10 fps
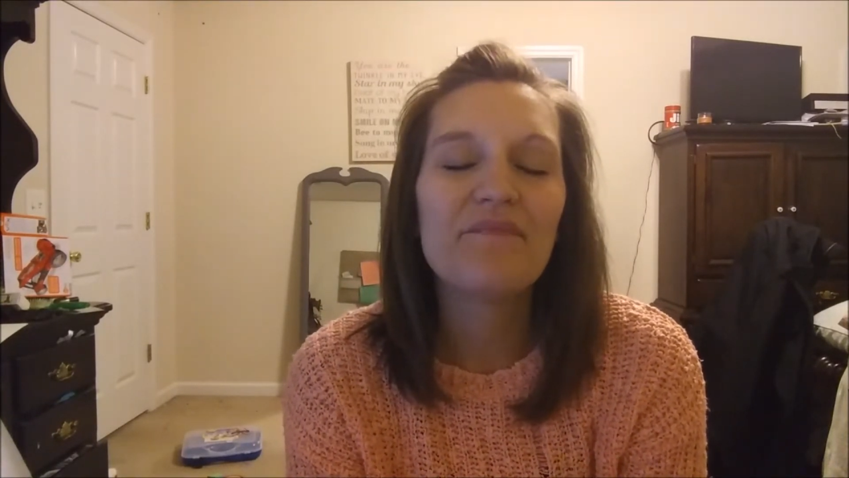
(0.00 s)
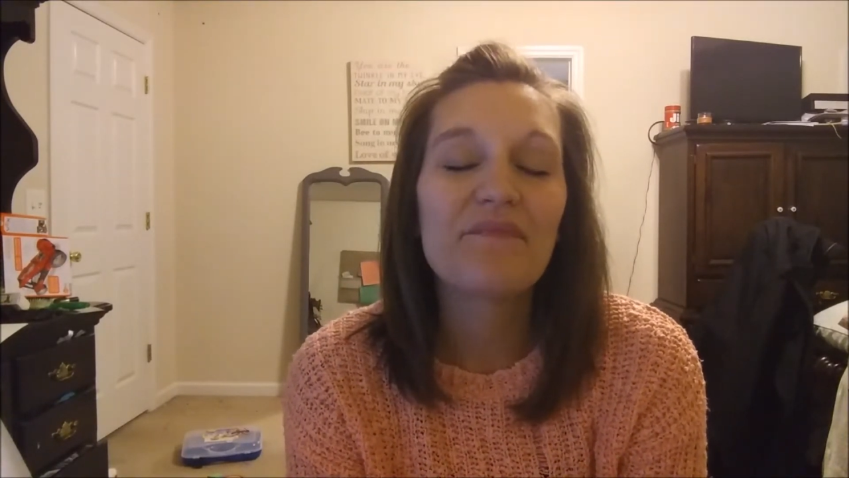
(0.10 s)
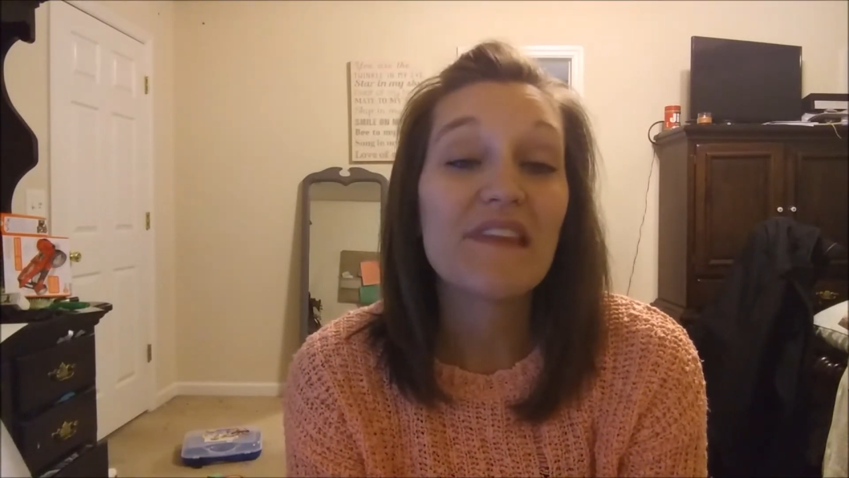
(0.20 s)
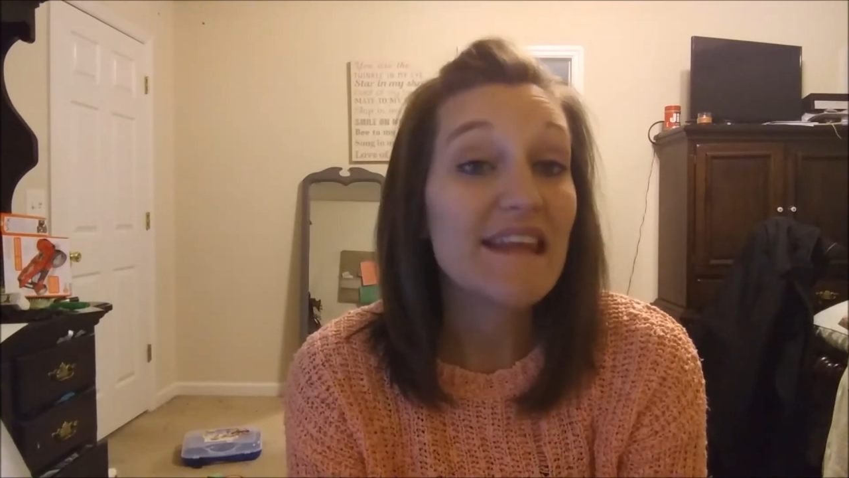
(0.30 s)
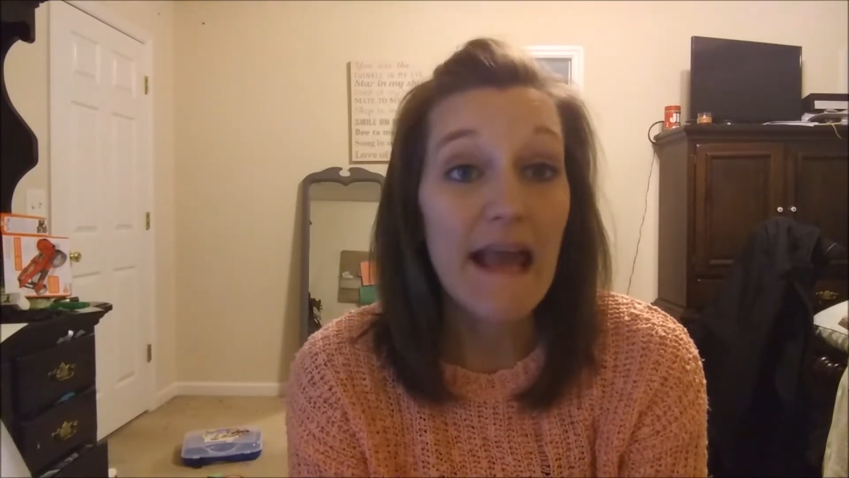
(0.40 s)

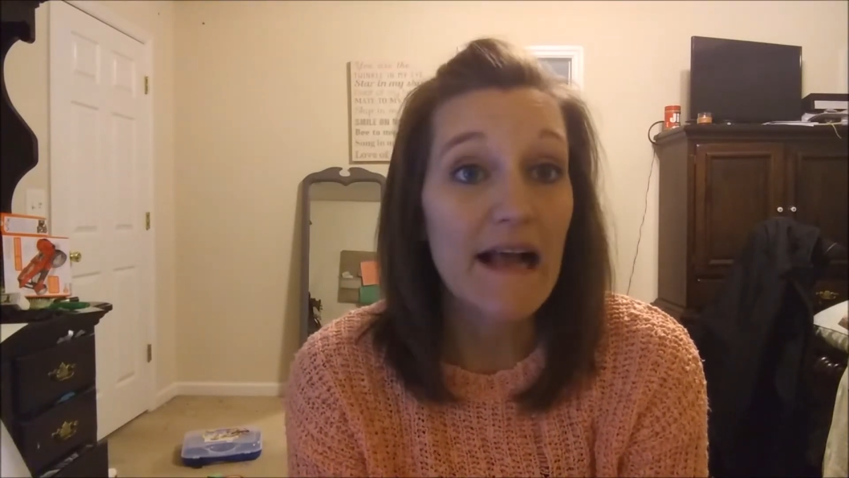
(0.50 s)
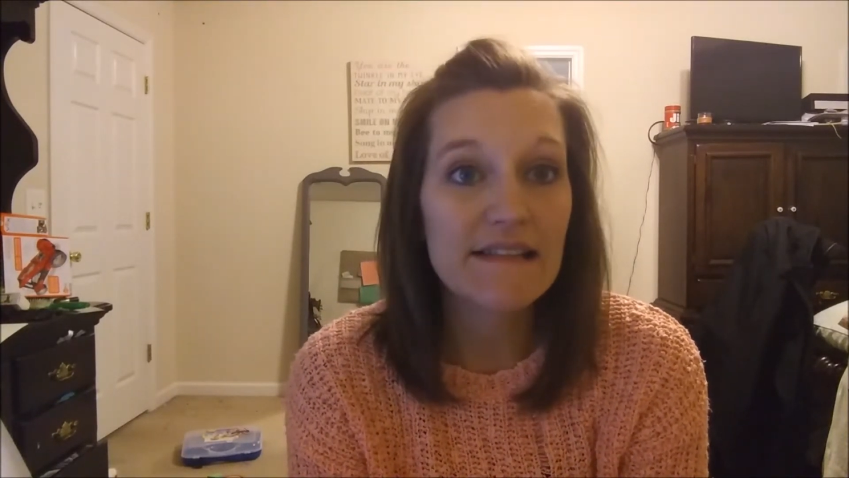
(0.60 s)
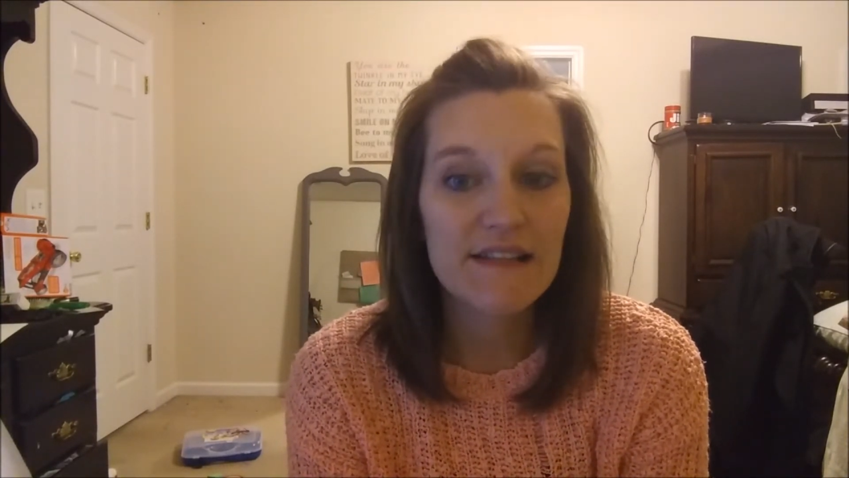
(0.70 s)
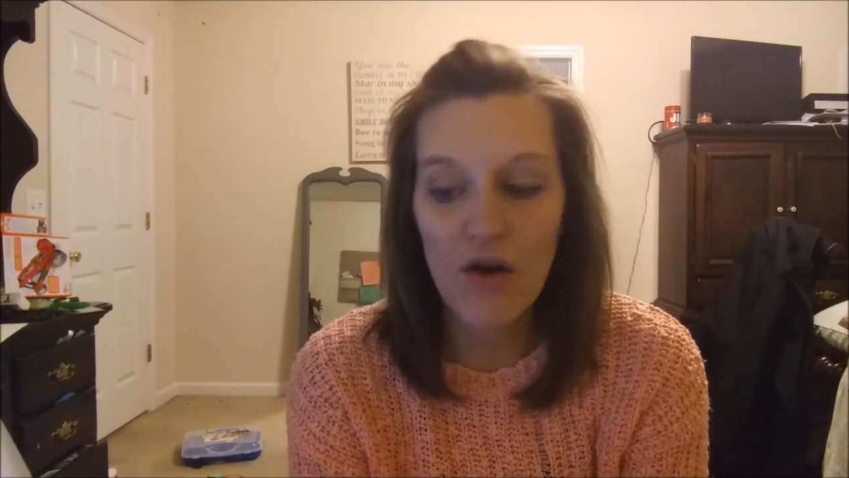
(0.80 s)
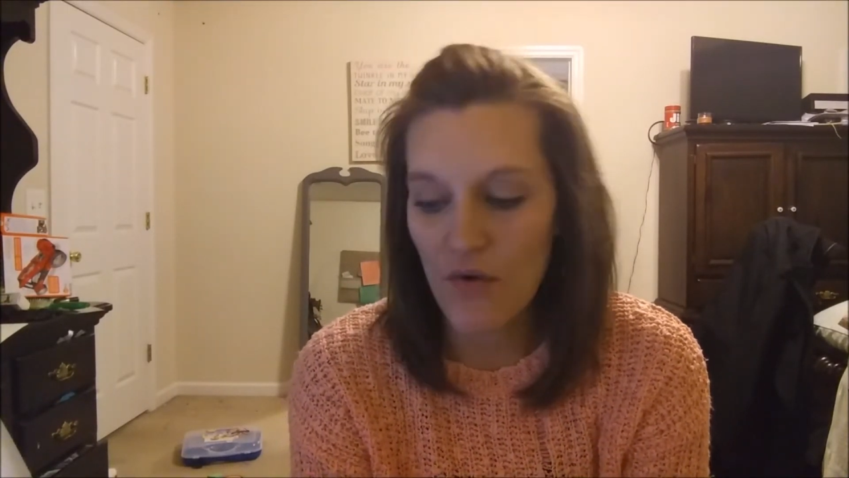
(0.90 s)
yeah,
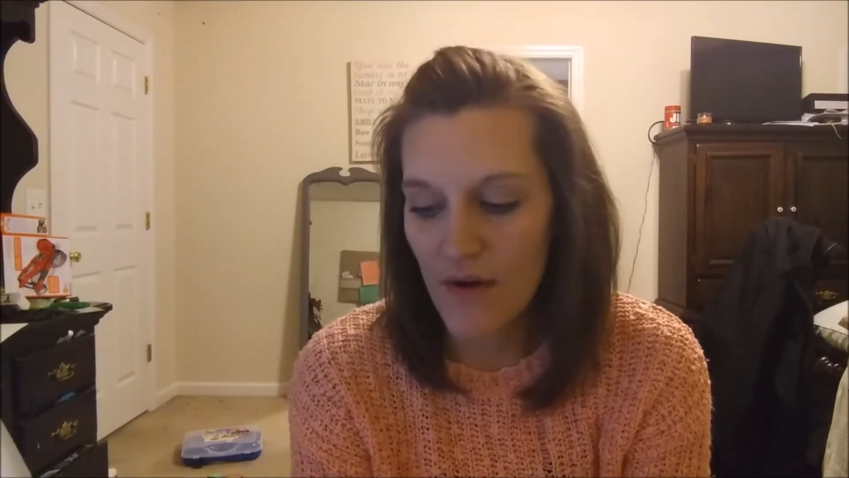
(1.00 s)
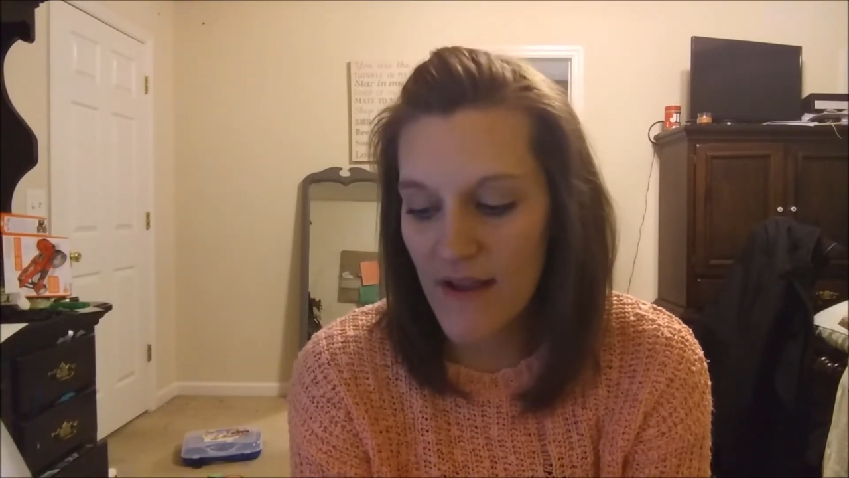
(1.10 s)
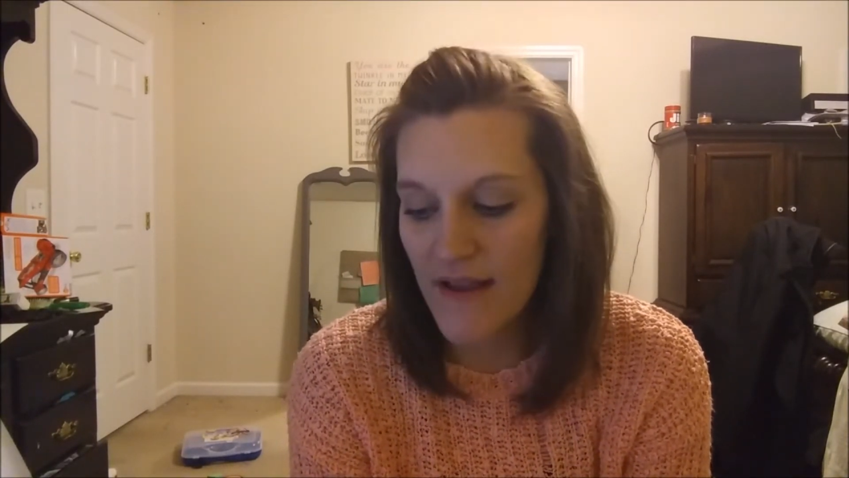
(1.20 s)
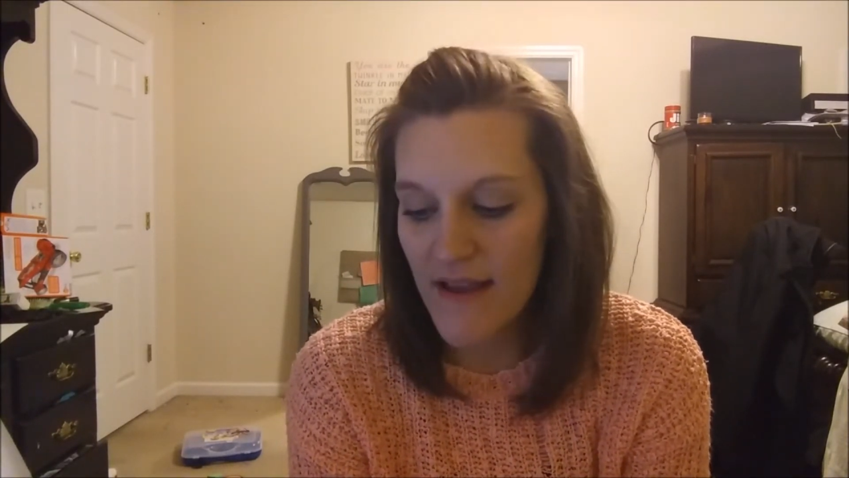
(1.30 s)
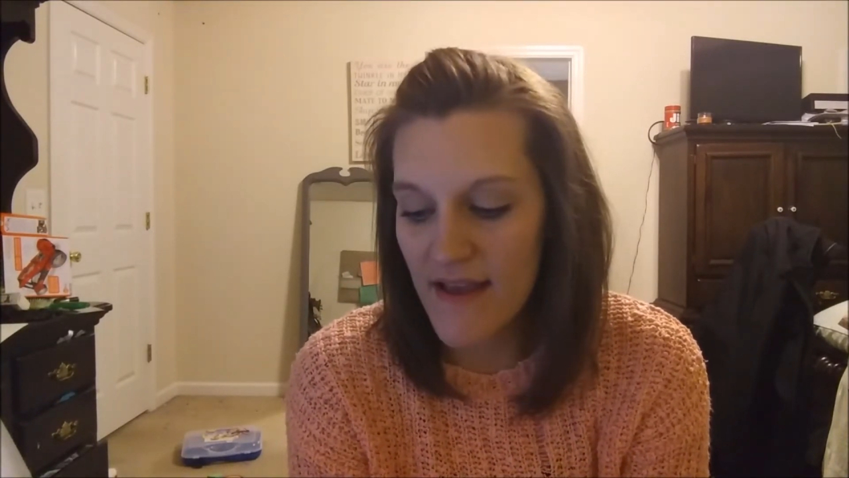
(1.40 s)
so
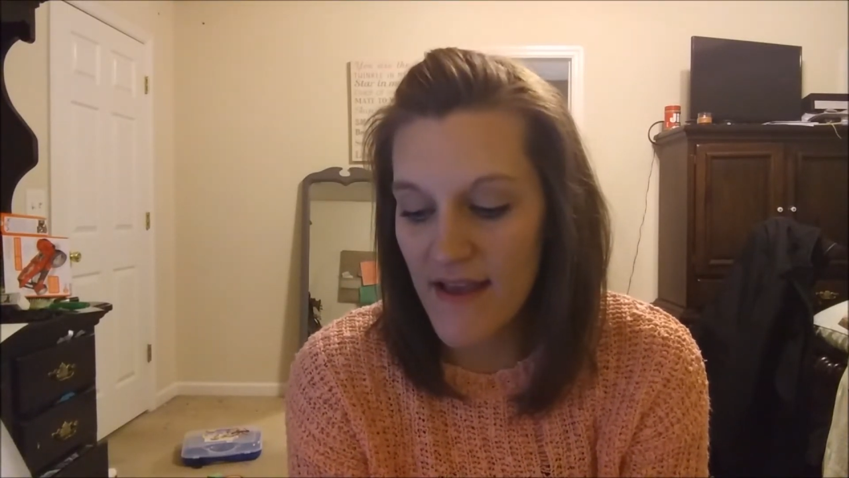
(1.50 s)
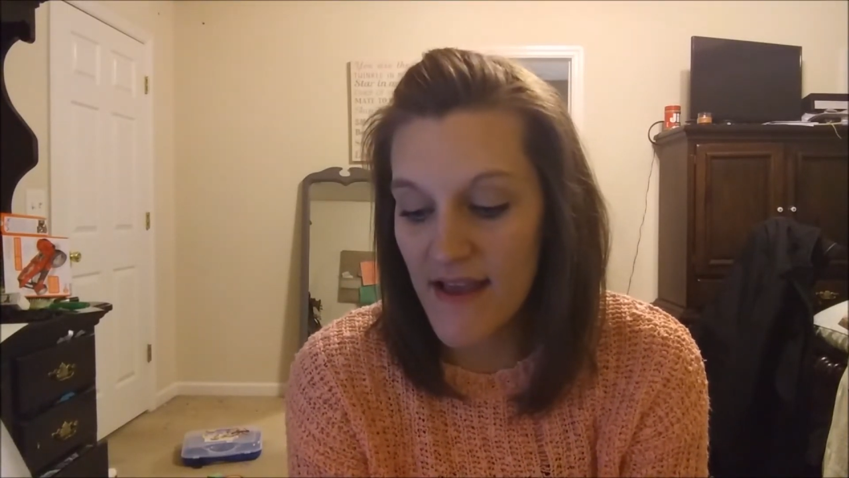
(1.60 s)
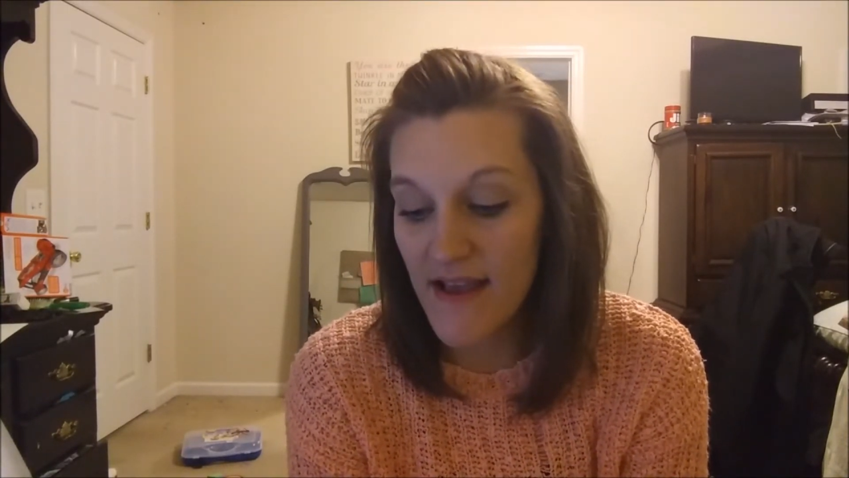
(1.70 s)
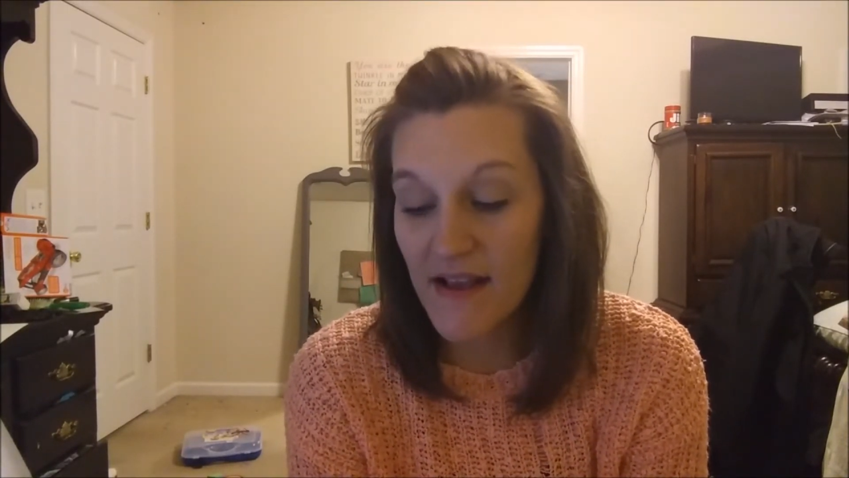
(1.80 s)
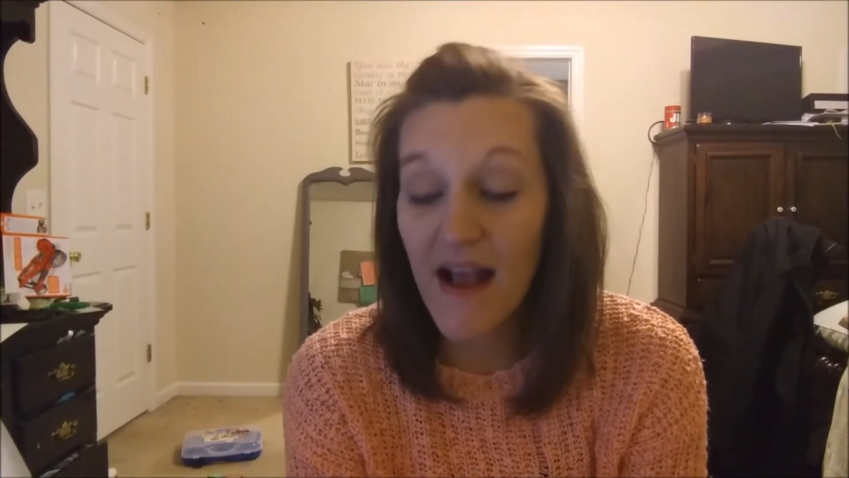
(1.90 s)

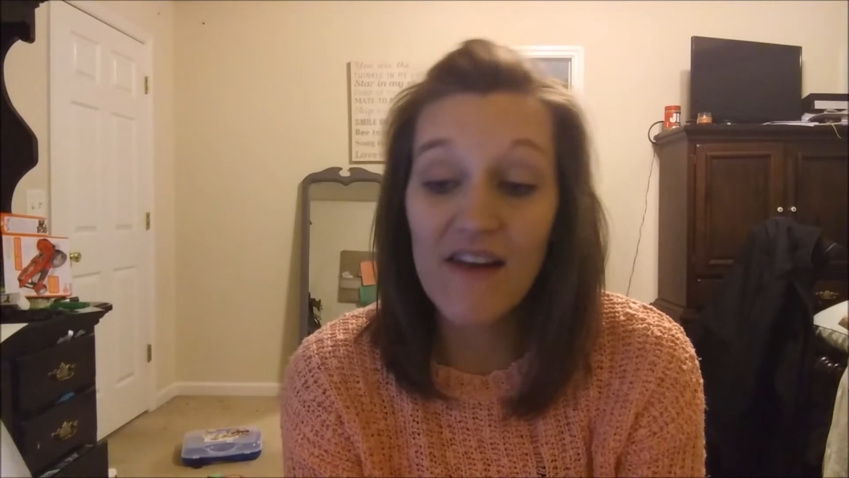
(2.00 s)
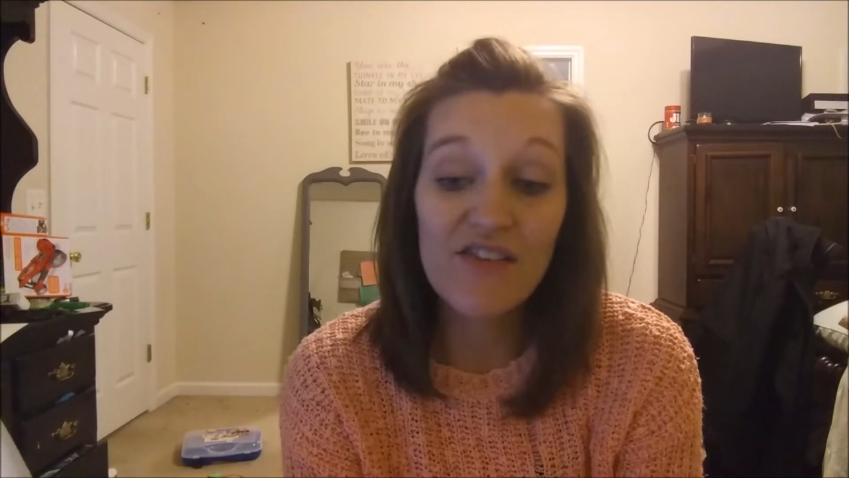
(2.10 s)
I